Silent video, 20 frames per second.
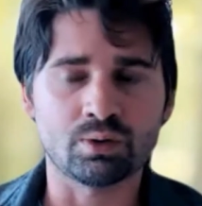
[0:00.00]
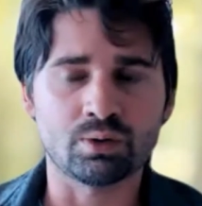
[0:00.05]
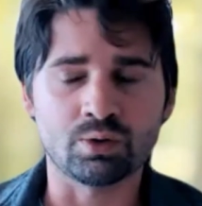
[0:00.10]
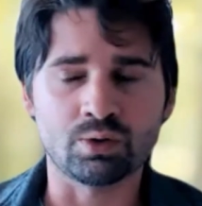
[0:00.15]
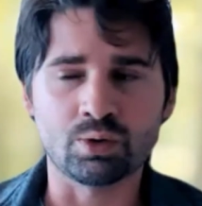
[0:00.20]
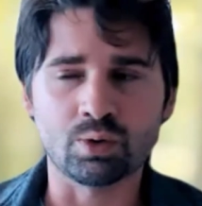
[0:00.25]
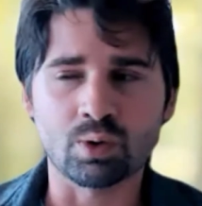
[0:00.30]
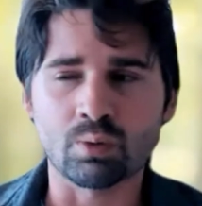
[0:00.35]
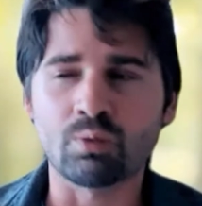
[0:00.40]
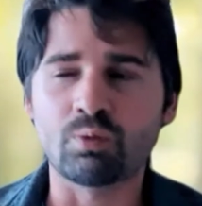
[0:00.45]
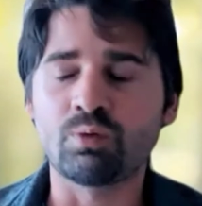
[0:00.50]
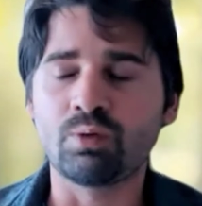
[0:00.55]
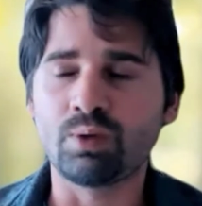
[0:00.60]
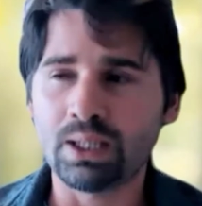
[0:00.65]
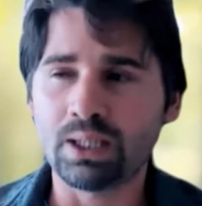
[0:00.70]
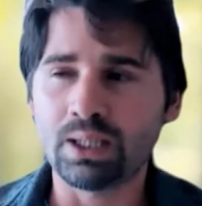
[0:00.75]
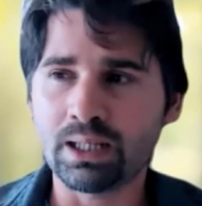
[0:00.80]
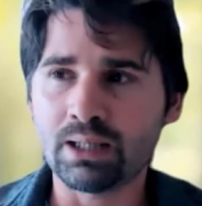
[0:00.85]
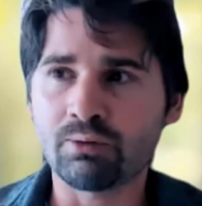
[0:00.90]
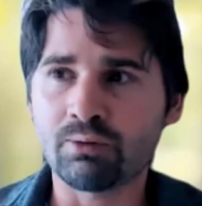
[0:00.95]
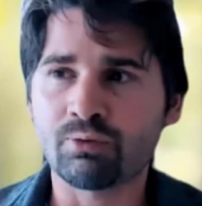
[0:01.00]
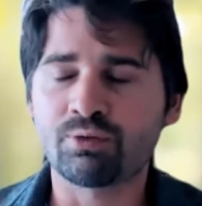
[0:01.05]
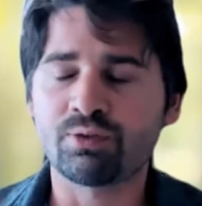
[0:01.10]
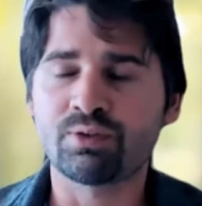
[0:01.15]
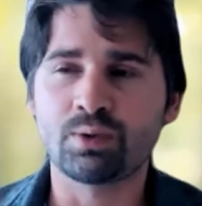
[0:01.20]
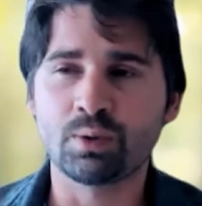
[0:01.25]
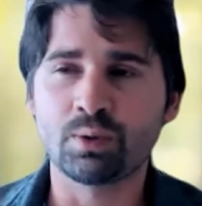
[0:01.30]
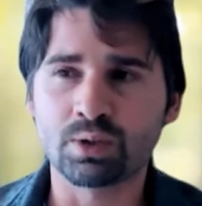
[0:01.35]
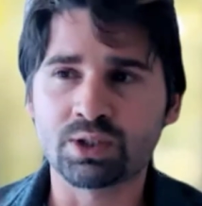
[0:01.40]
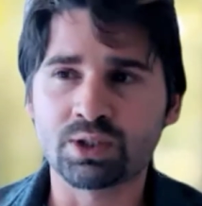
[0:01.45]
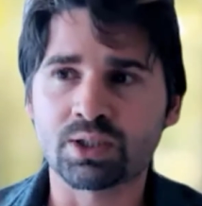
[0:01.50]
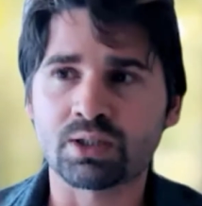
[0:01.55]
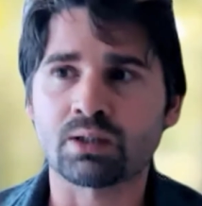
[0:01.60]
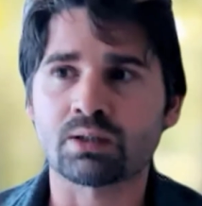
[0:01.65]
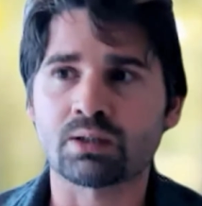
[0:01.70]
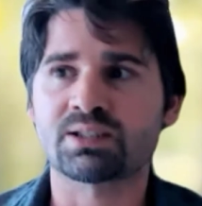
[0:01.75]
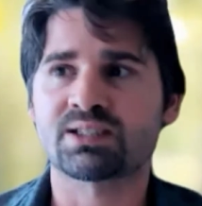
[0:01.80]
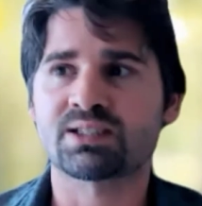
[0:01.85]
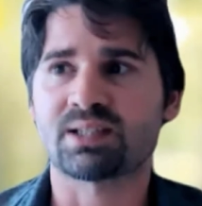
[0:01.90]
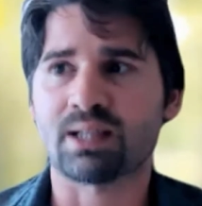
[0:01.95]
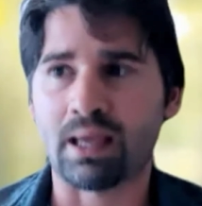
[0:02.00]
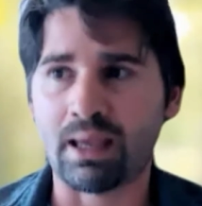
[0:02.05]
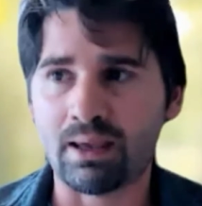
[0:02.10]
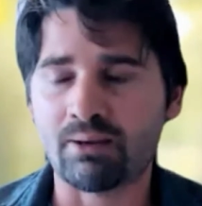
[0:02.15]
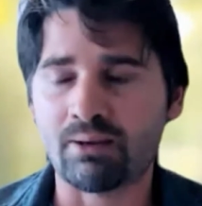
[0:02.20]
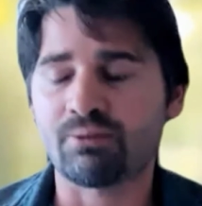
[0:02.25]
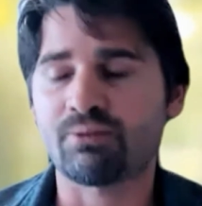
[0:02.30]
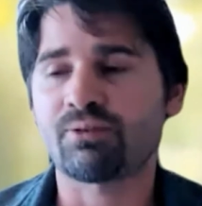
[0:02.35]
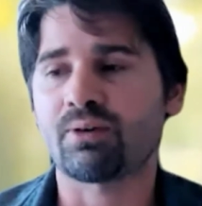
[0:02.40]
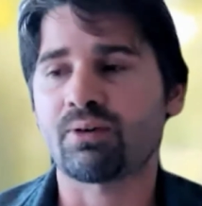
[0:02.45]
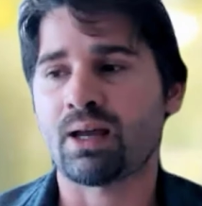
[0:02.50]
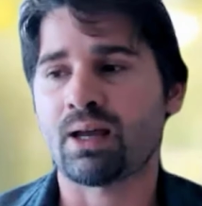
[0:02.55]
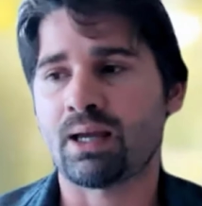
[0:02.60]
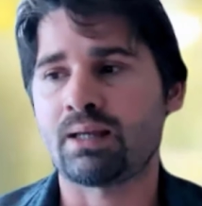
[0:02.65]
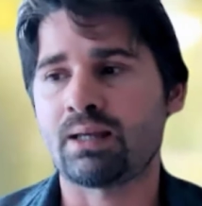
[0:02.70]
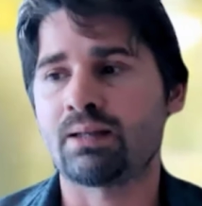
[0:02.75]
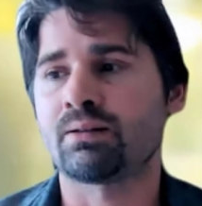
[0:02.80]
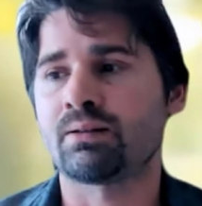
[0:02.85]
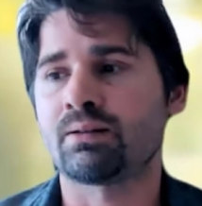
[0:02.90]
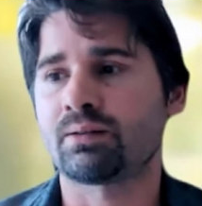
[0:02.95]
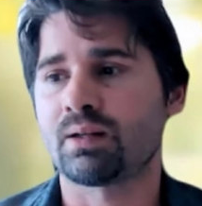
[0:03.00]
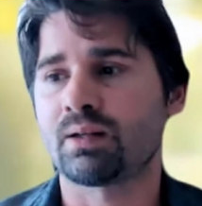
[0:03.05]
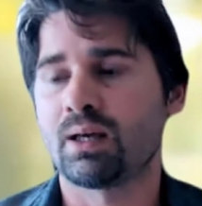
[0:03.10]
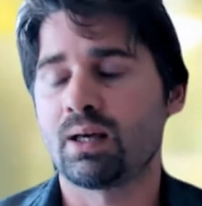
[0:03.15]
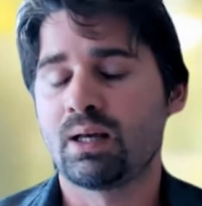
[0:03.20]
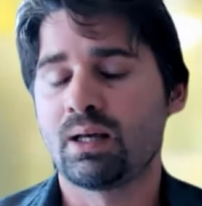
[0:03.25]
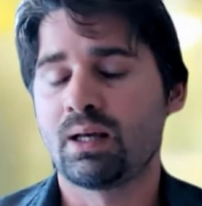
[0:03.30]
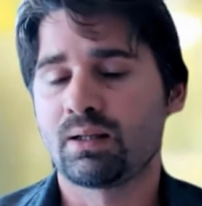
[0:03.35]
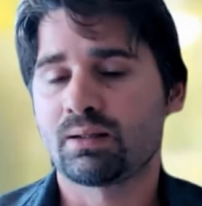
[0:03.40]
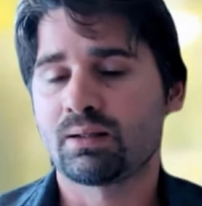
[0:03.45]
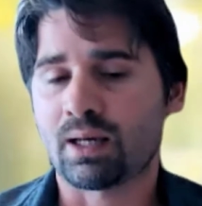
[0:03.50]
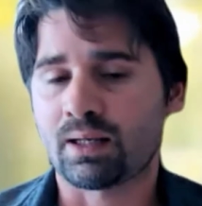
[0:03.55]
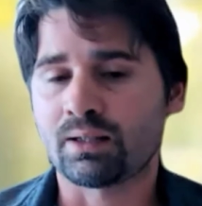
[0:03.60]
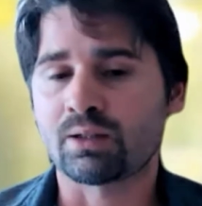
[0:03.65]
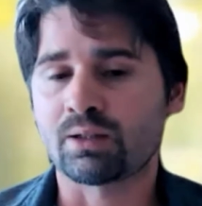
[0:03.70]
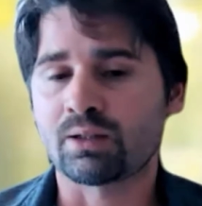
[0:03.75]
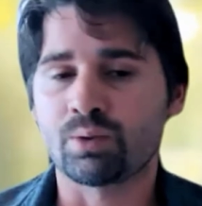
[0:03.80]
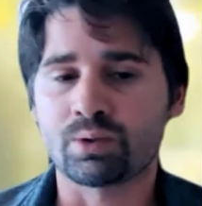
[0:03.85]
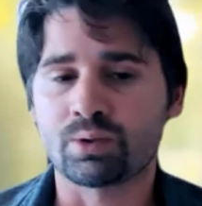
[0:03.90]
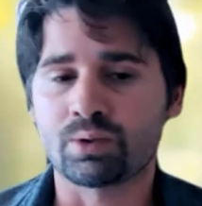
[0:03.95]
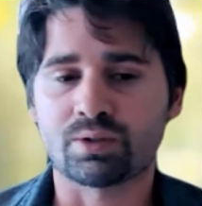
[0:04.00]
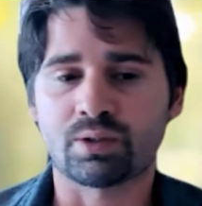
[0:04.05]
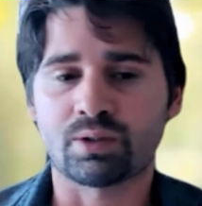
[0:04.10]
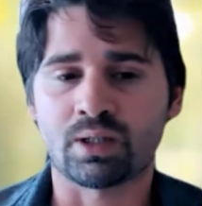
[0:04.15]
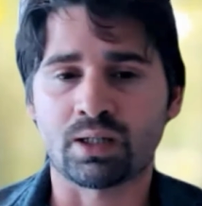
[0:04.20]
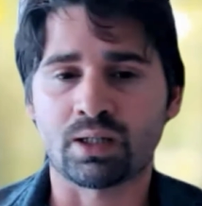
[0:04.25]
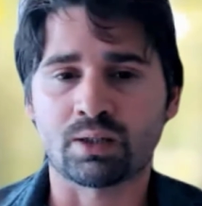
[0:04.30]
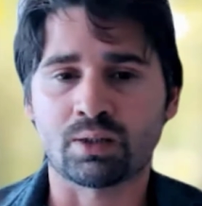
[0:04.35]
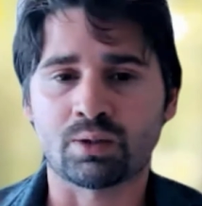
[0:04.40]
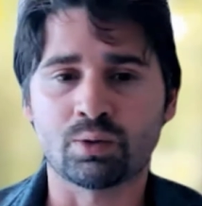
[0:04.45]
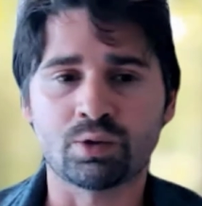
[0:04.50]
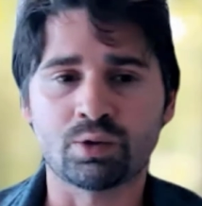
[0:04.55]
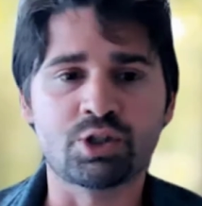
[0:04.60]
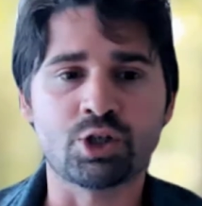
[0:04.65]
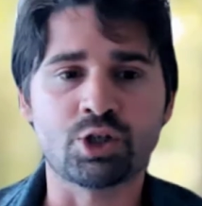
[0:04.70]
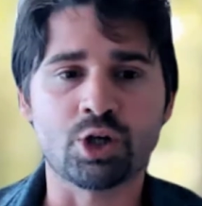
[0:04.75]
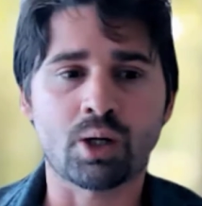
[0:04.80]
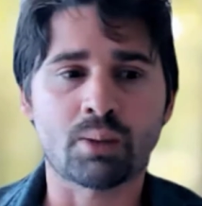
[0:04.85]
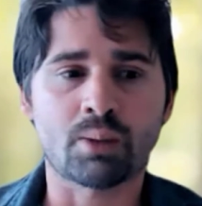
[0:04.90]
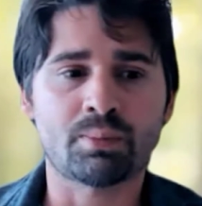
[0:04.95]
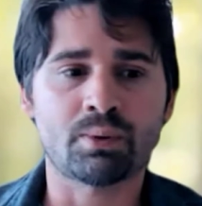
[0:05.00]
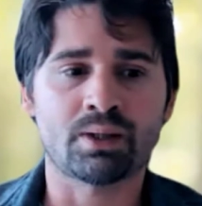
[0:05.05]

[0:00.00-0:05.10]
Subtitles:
really future safe and done a good job.